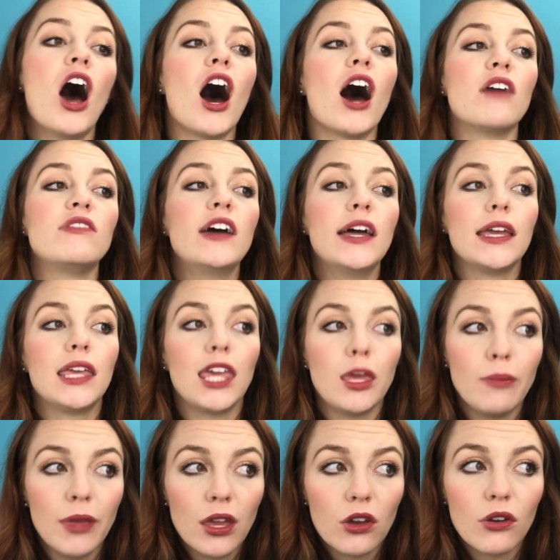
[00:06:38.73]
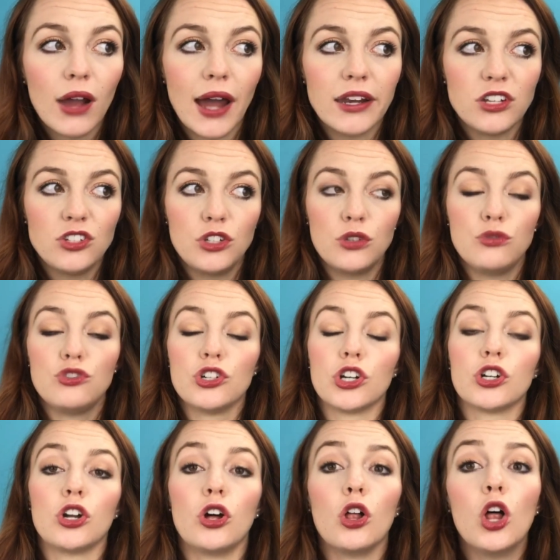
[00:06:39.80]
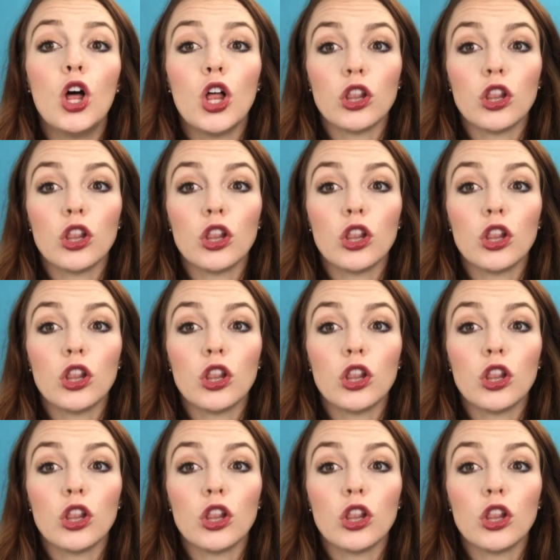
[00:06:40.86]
of keeping a gratitude journal,